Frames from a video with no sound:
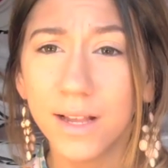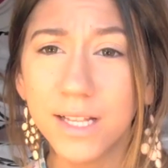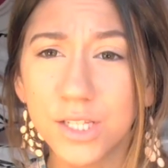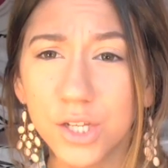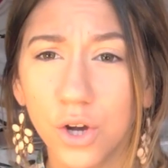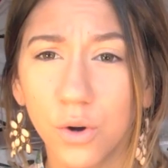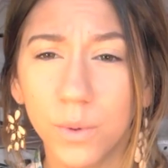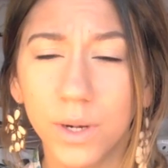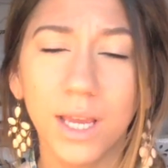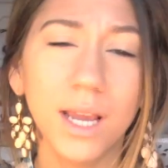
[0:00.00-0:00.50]
I like
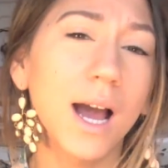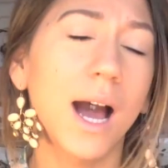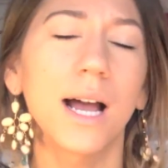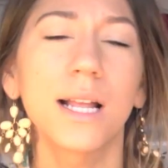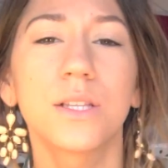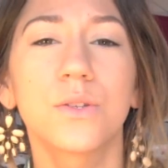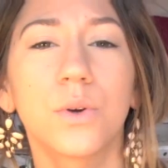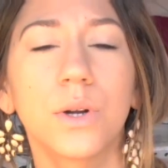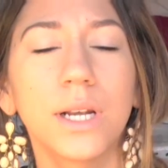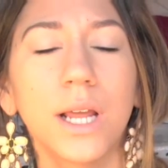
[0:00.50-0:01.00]
to go in and
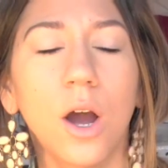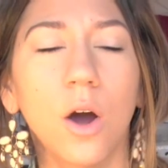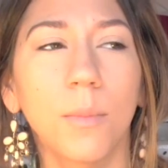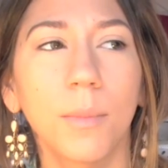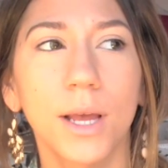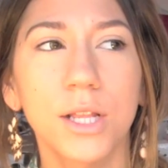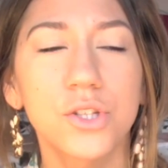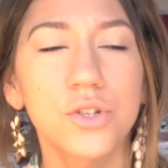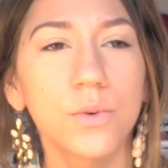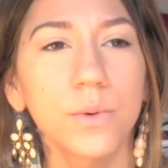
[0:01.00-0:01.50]
contour now.
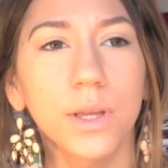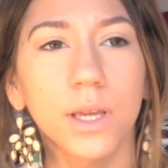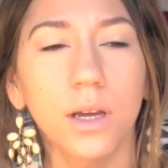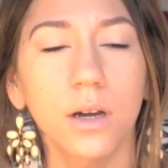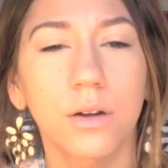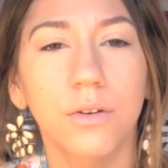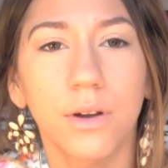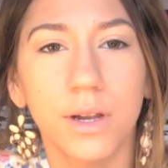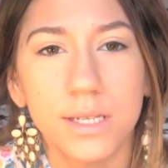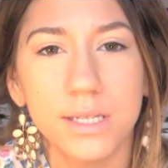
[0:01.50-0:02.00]
I'm not
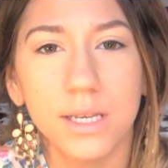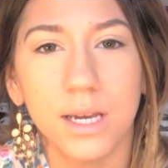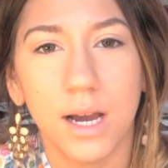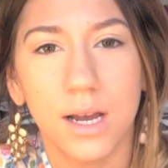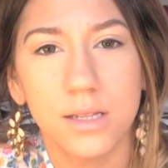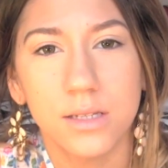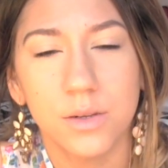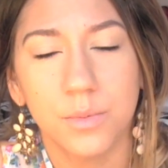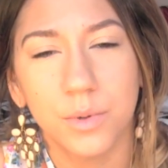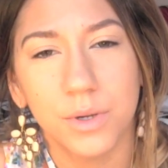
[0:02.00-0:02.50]
doing a crazy
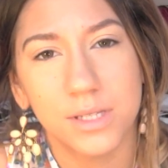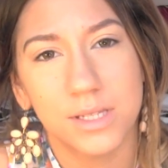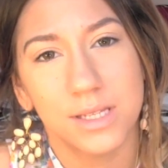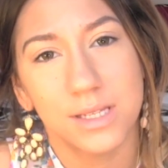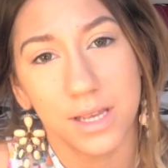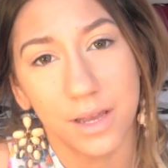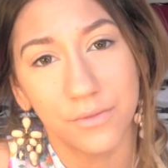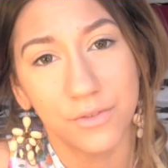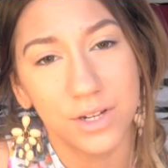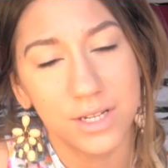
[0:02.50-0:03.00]
contour because
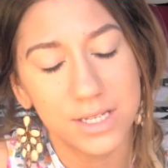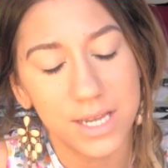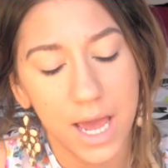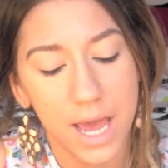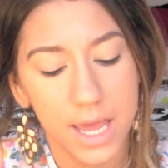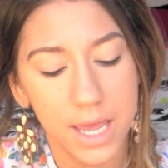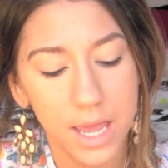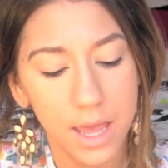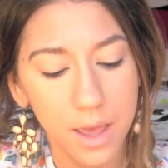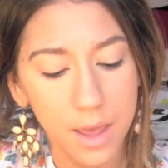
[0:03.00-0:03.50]
it's every
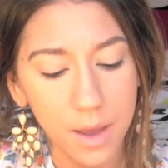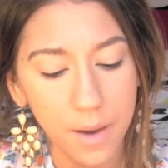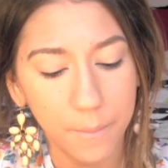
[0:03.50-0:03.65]
day,